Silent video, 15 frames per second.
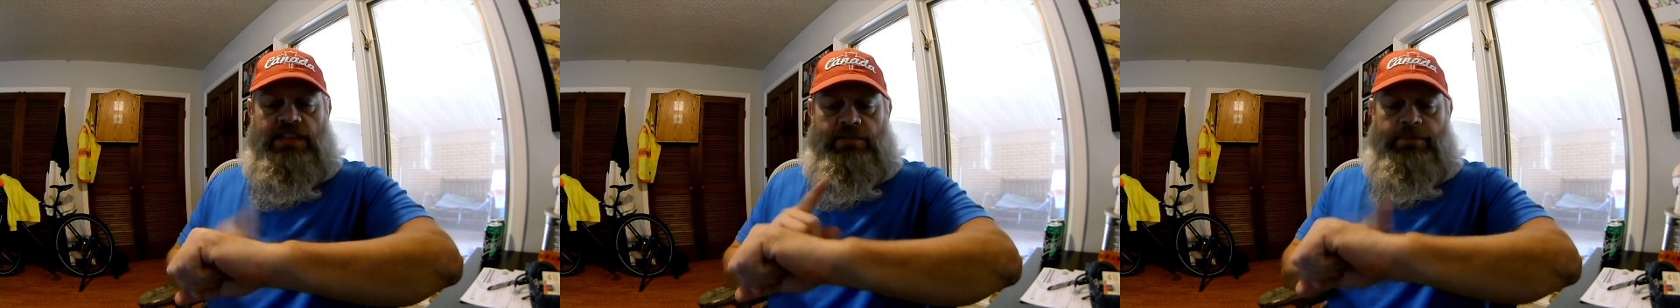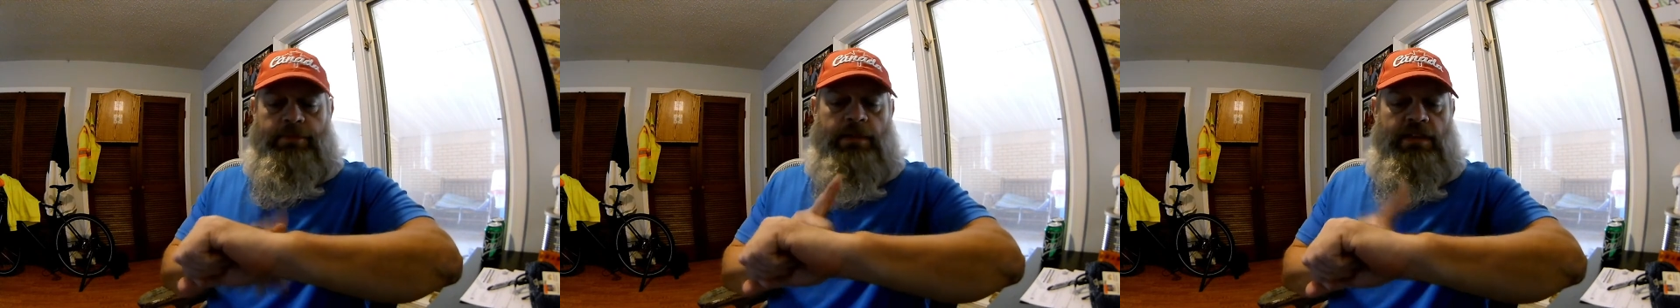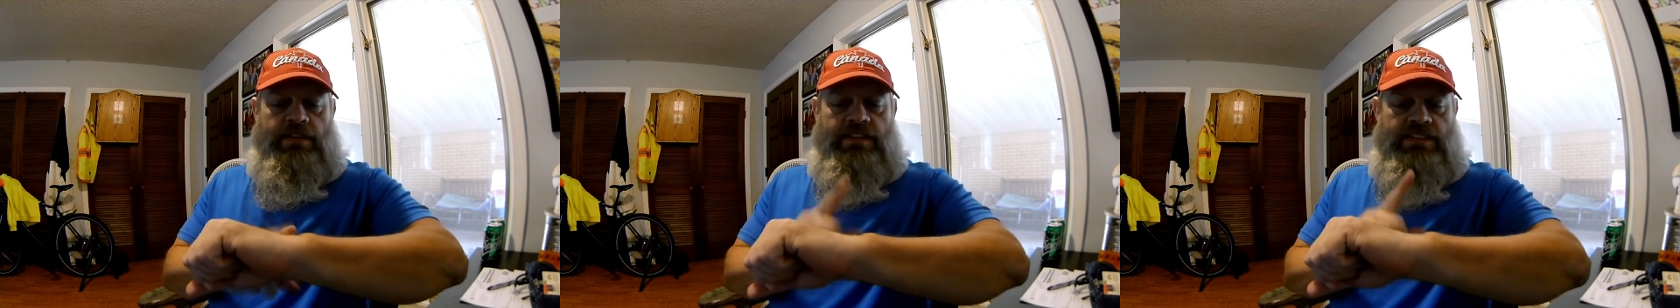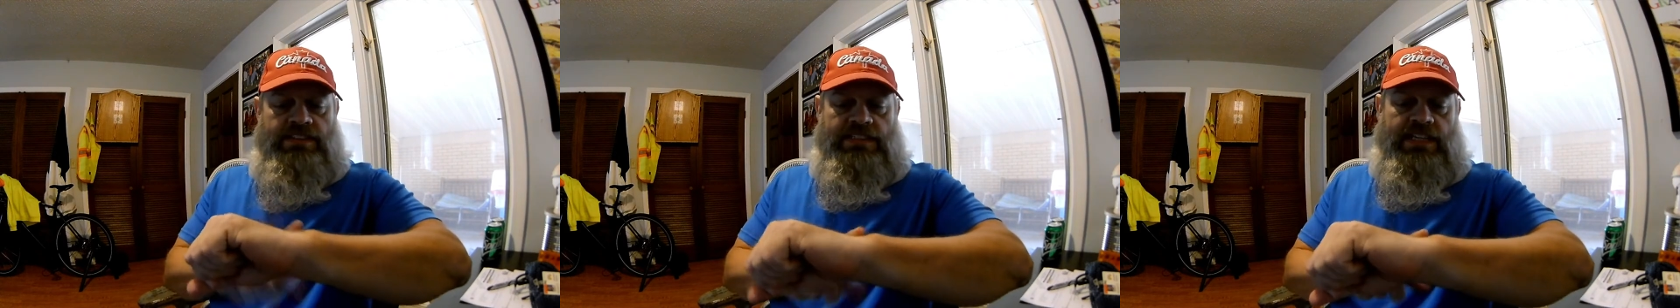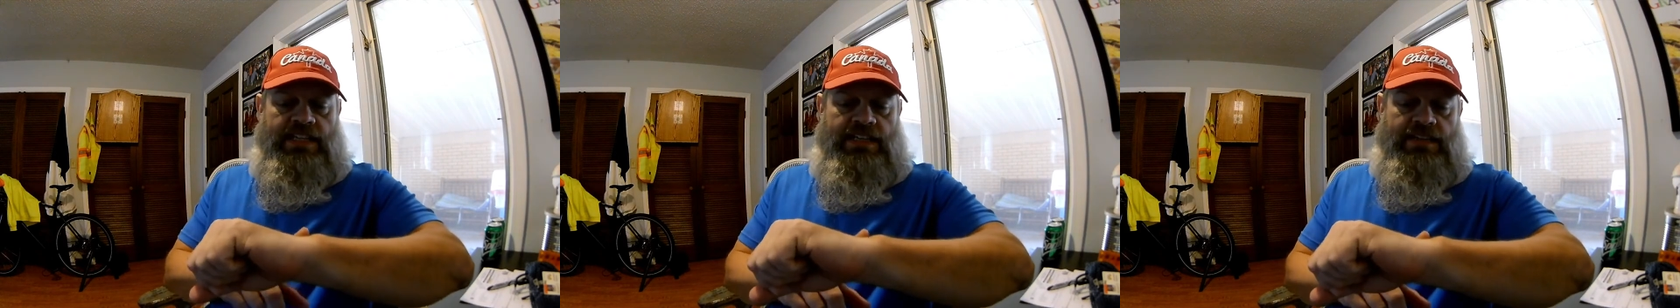it would be on this
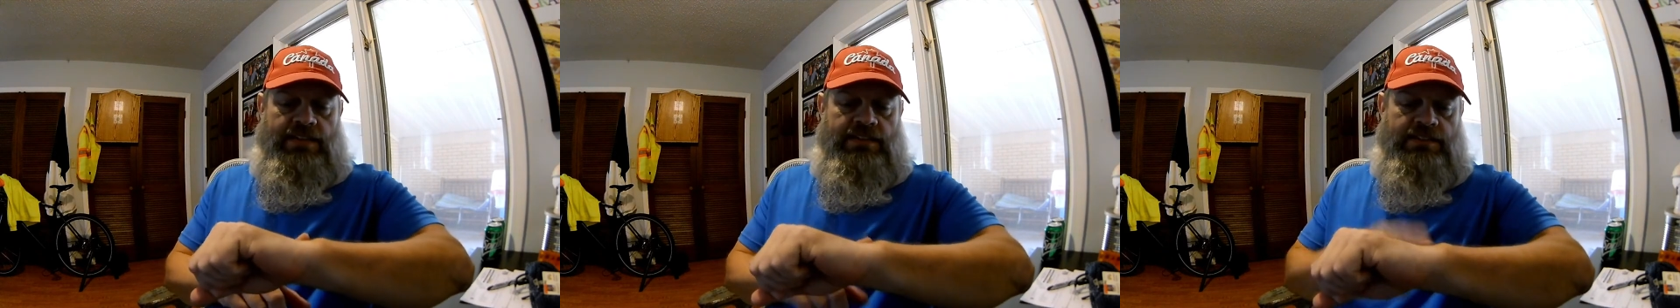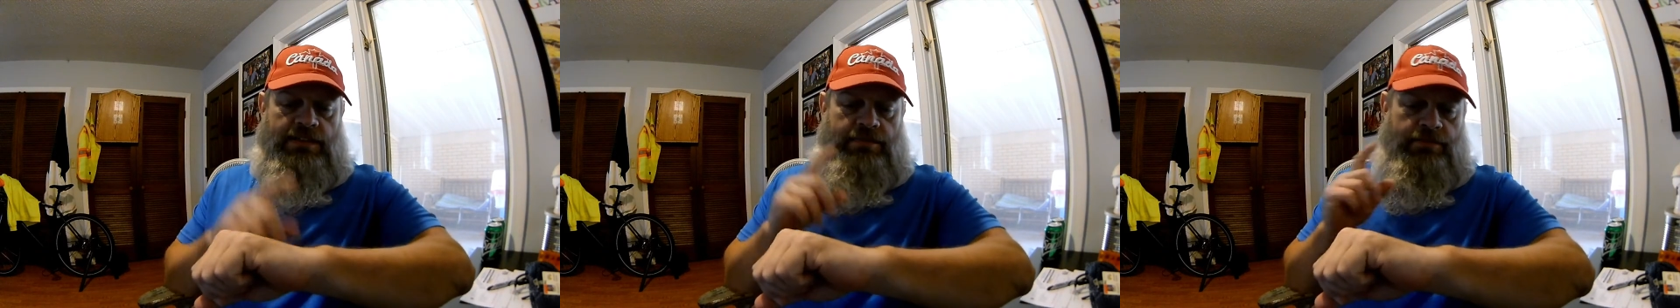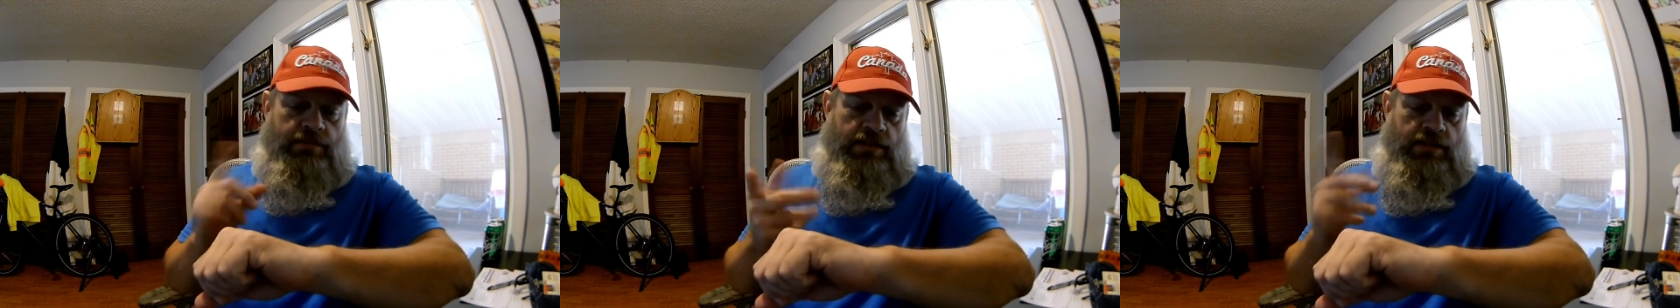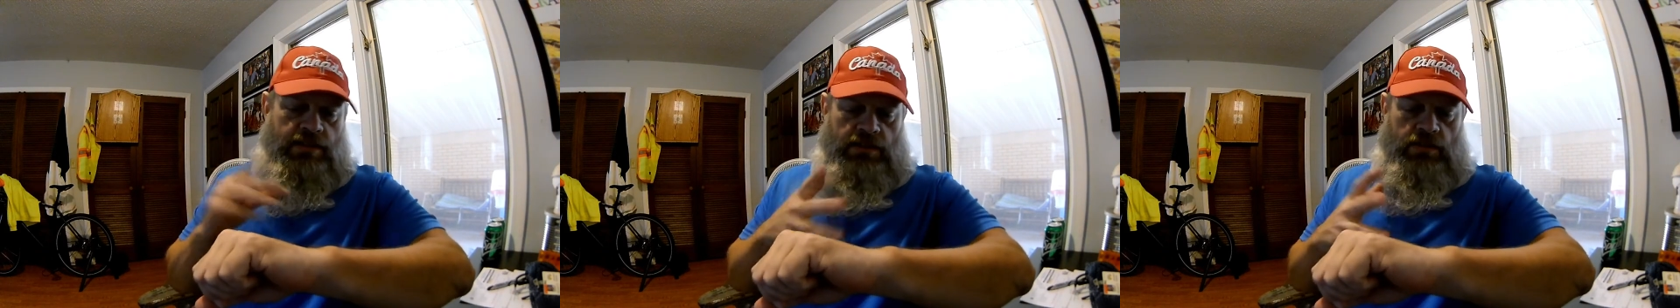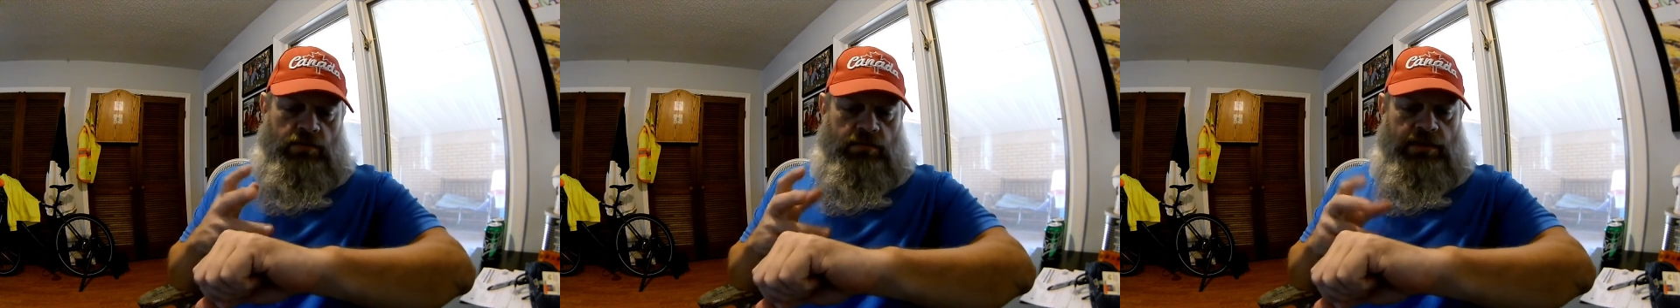hand because I'm
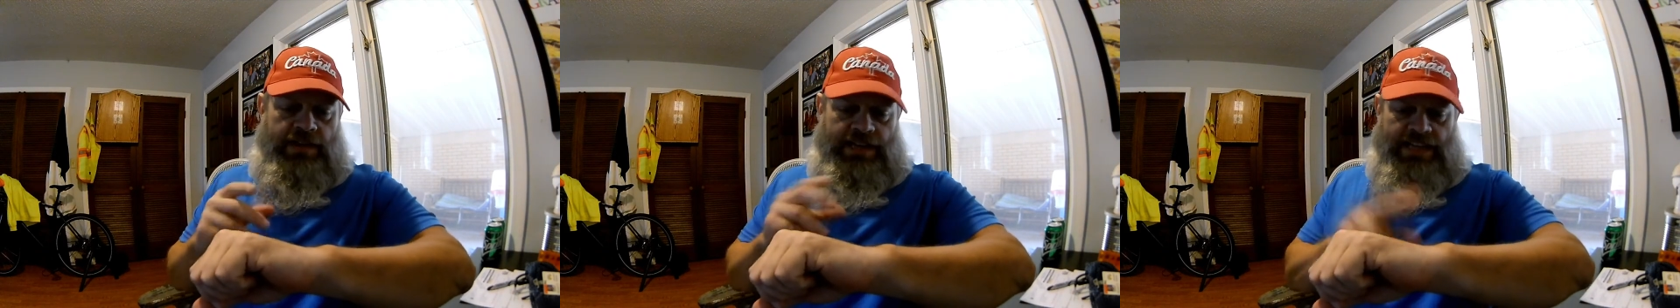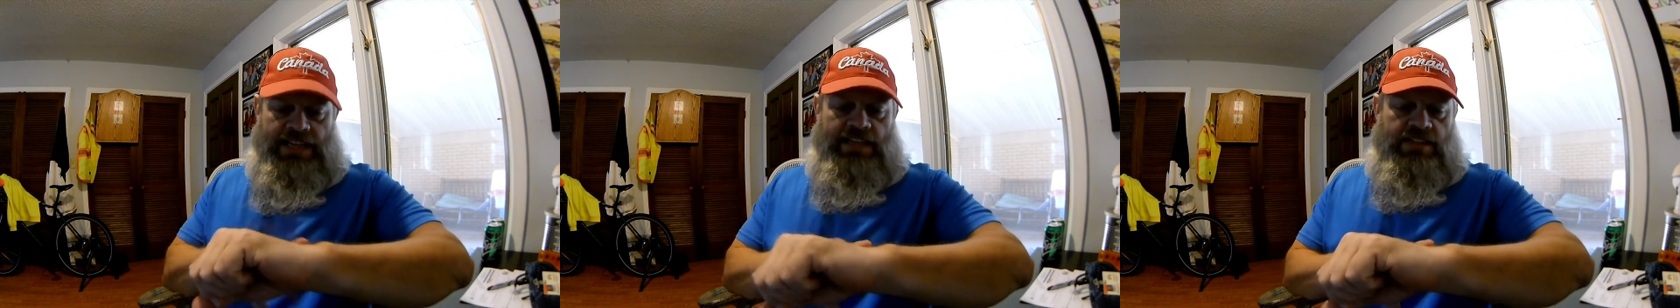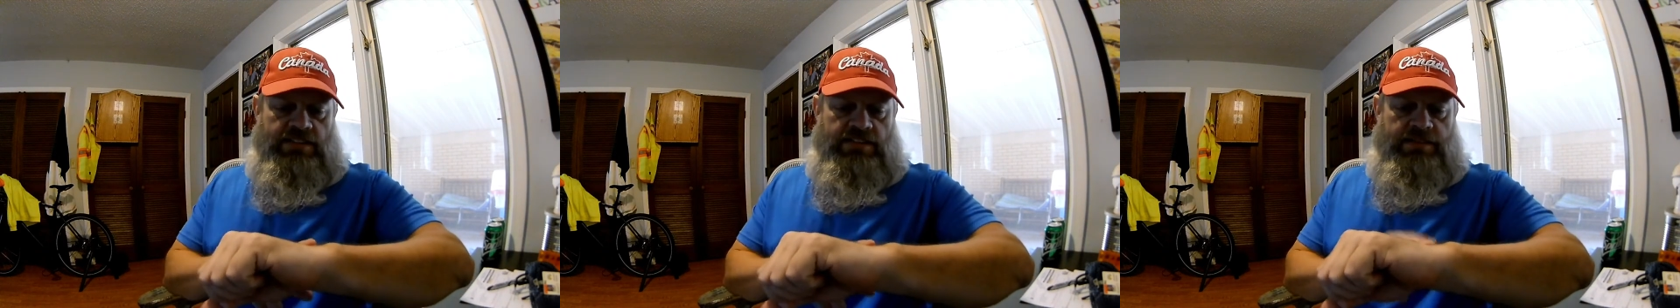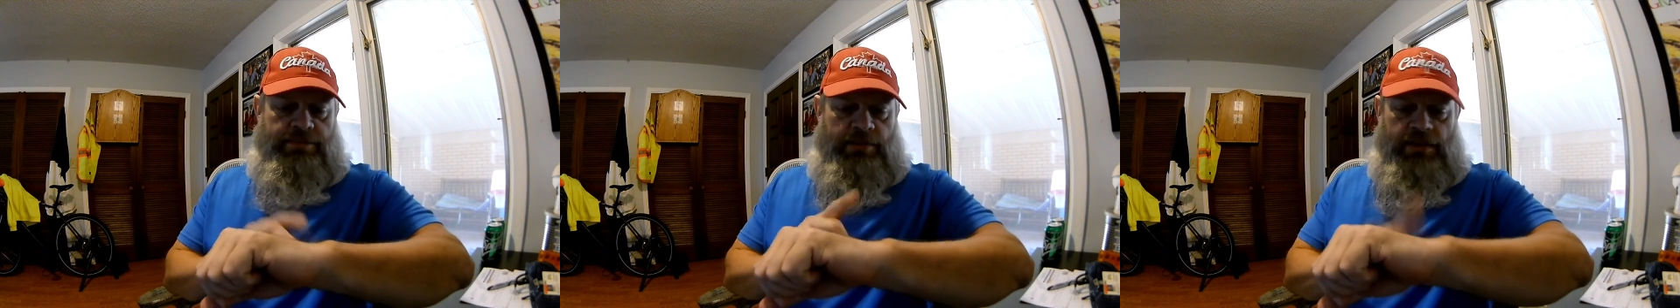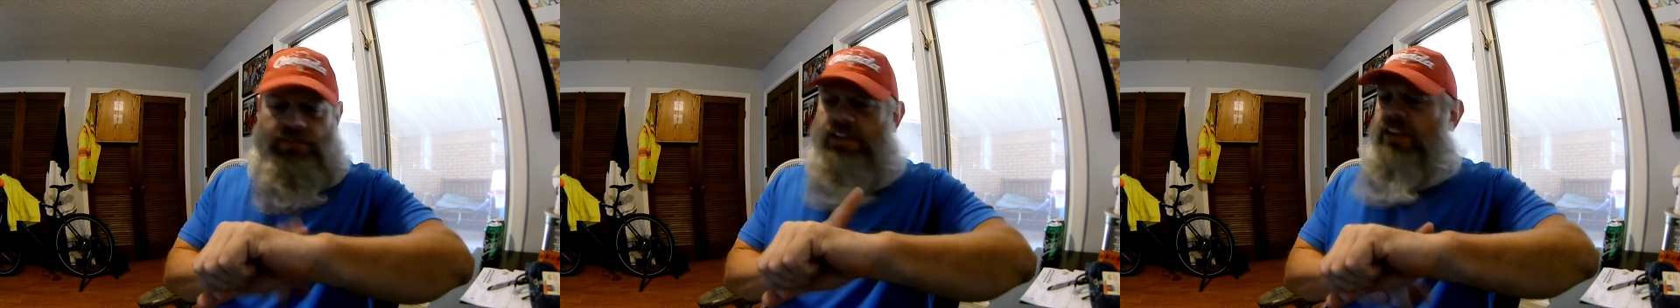right-handed, so it'd
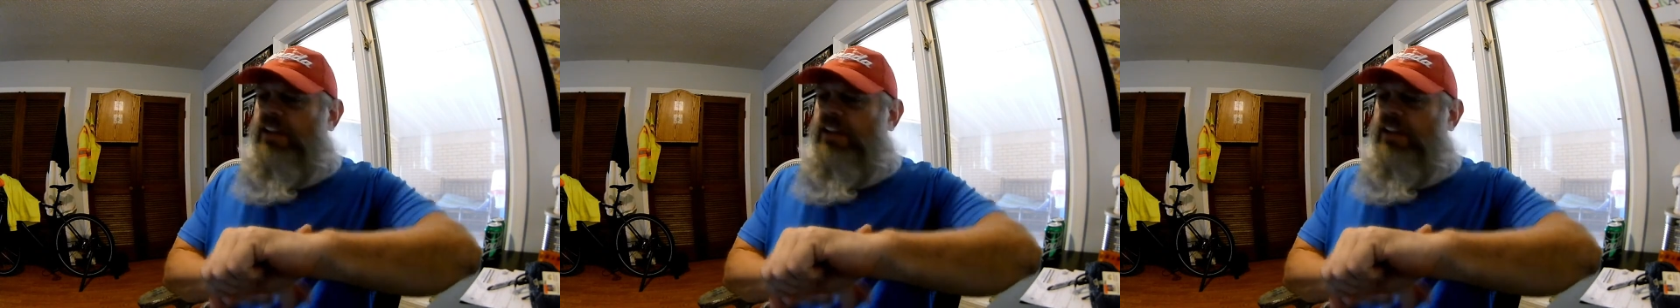be like,